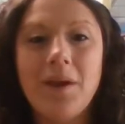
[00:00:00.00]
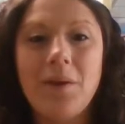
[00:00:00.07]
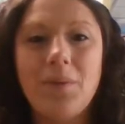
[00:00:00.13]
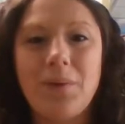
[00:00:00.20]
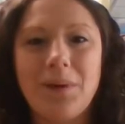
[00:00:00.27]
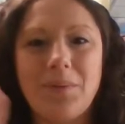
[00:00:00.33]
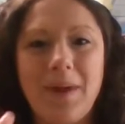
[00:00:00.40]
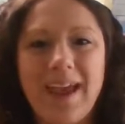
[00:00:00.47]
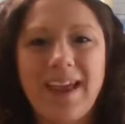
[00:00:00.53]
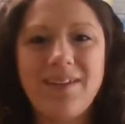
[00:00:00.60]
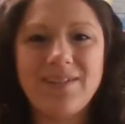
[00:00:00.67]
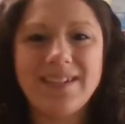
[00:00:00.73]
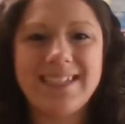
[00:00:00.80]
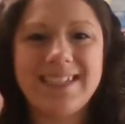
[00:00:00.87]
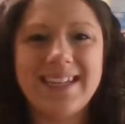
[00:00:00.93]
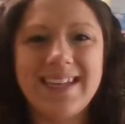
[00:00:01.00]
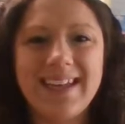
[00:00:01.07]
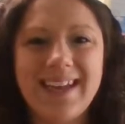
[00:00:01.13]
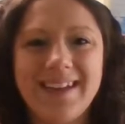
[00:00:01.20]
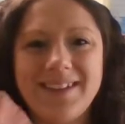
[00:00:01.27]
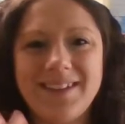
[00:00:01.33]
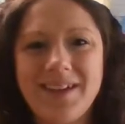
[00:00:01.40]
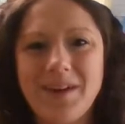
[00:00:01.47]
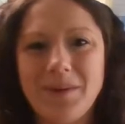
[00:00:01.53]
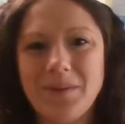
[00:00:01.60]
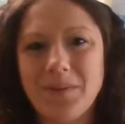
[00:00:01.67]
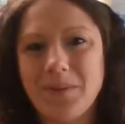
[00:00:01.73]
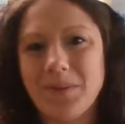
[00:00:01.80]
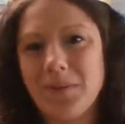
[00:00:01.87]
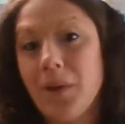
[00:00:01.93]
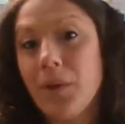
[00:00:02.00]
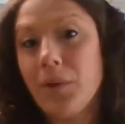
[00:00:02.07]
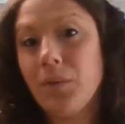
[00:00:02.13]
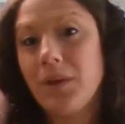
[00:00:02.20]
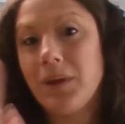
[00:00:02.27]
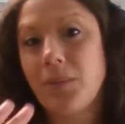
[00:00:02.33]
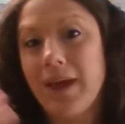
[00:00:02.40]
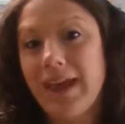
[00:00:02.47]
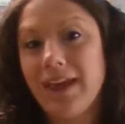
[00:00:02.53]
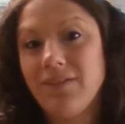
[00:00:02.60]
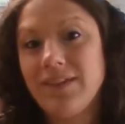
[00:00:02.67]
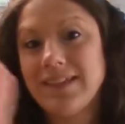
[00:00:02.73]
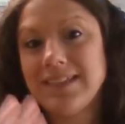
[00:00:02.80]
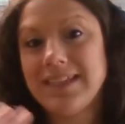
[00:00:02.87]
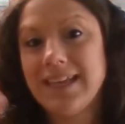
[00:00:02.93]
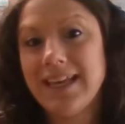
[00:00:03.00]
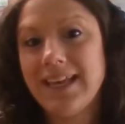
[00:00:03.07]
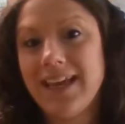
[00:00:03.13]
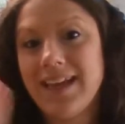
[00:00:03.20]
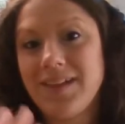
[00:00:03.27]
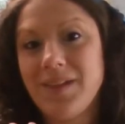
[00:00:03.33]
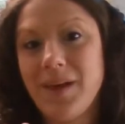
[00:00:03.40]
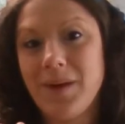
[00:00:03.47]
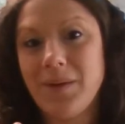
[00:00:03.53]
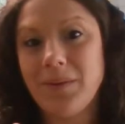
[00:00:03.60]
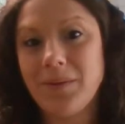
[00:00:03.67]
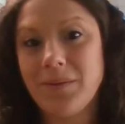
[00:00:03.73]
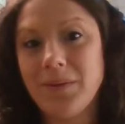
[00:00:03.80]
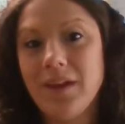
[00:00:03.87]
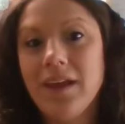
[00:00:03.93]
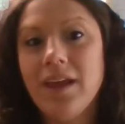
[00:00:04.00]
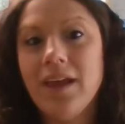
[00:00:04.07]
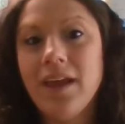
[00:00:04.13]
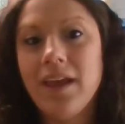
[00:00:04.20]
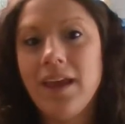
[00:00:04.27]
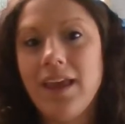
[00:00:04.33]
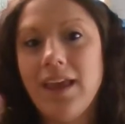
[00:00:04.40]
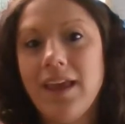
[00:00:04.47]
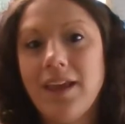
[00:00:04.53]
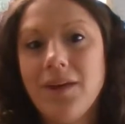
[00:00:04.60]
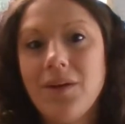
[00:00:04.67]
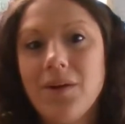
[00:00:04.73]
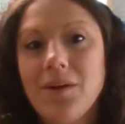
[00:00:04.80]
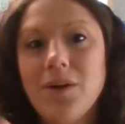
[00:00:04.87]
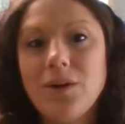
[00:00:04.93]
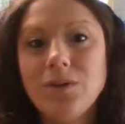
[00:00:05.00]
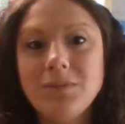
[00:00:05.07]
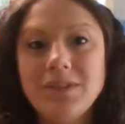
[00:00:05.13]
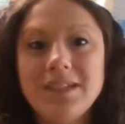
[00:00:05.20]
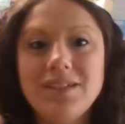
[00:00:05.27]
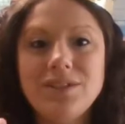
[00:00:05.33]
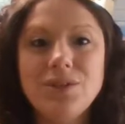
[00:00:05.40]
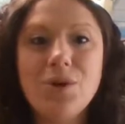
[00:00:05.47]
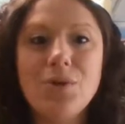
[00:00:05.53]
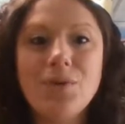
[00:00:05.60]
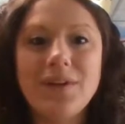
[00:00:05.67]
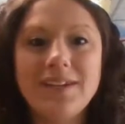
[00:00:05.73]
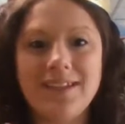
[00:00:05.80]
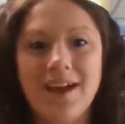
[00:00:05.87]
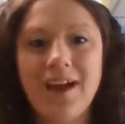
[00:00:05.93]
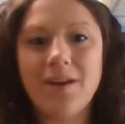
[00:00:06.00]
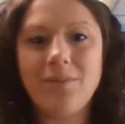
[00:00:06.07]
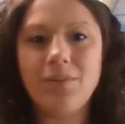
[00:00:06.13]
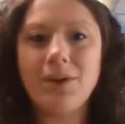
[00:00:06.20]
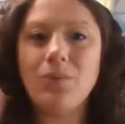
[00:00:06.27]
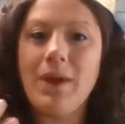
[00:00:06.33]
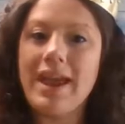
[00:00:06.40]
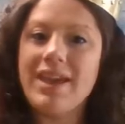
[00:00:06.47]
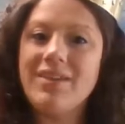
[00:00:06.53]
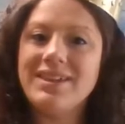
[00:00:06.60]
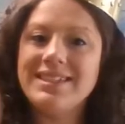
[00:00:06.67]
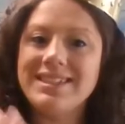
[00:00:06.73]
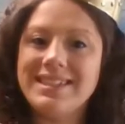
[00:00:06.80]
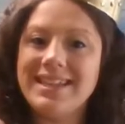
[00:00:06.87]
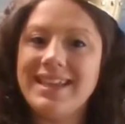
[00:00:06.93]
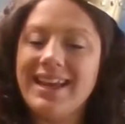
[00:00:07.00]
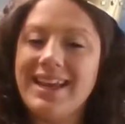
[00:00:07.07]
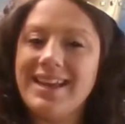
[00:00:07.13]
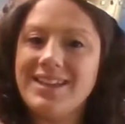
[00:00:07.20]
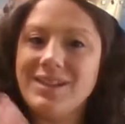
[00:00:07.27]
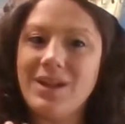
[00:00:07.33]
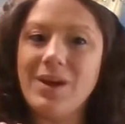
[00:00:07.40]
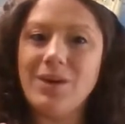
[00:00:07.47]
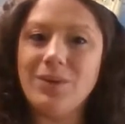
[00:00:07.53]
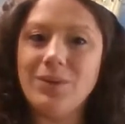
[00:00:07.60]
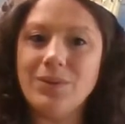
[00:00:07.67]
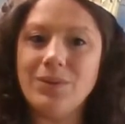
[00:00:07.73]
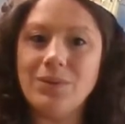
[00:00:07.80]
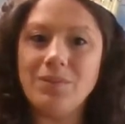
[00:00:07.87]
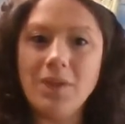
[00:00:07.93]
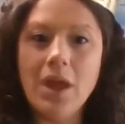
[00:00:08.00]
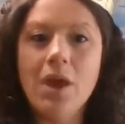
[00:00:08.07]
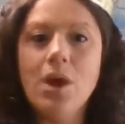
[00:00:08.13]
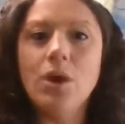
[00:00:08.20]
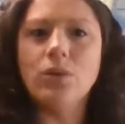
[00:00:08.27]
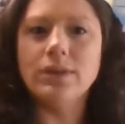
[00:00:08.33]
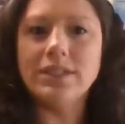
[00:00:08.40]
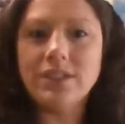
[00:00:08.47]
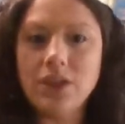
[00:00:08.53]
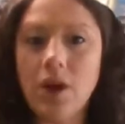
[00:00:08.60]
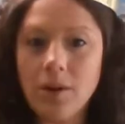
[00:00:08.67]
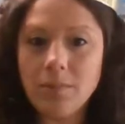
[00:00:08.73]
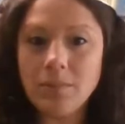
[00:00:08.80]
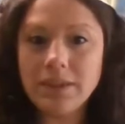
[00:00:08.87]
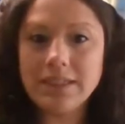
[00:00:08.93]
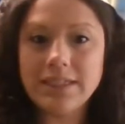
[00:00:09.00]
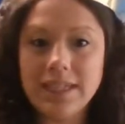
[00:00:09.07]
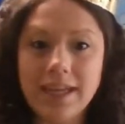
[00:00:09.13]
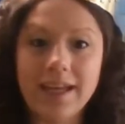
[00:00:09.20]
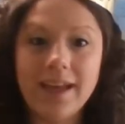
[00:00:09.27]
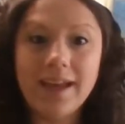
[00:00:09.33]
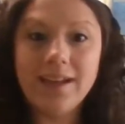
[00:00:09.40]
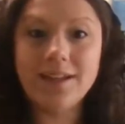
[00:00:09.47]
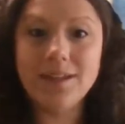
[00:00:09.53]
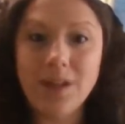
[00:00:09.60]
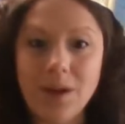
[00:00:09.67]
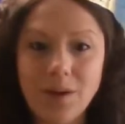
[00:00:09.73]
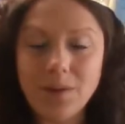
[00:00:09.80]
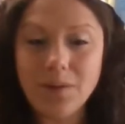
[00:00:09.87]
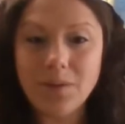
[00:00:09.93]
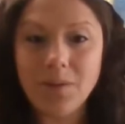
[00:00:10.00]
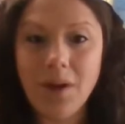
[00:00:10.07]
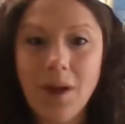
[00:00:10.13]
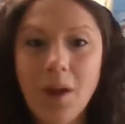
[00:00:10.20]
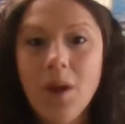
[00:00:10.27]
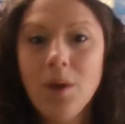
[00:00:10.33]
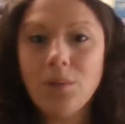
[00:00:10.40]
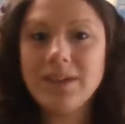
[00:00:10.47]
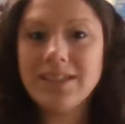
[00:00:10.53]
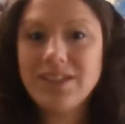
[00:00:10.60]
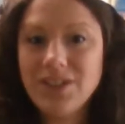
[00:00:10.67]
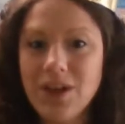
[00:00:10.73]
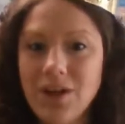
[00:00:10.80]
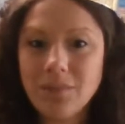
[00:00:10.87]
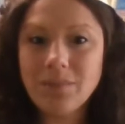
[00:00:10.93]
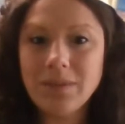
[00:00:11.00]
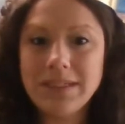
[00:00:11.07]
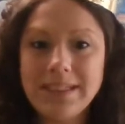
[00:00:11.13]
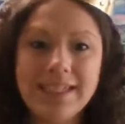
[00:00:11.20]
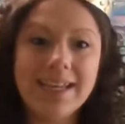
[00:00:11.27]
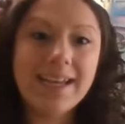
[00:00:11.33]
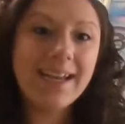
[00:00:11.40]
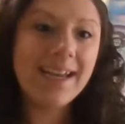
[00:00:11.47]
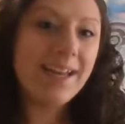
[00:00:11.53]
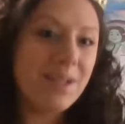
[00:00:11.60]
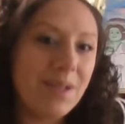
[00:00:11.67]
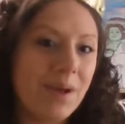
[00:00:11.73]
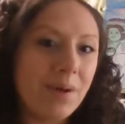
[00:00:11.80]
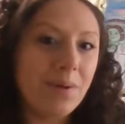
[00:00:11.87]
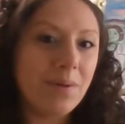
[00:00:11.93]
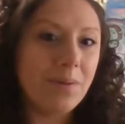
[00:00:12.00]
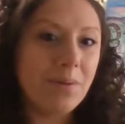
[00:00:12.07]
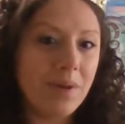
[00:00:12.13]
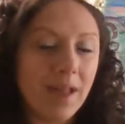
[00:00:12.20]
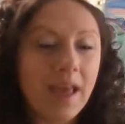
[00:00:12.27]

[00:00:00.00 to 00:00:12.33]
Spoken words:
We wave and sing hello. We wave and sing hello. In our homes at story time, we wave and sing hello. We stomp and sing hello. We stomp and sing hello.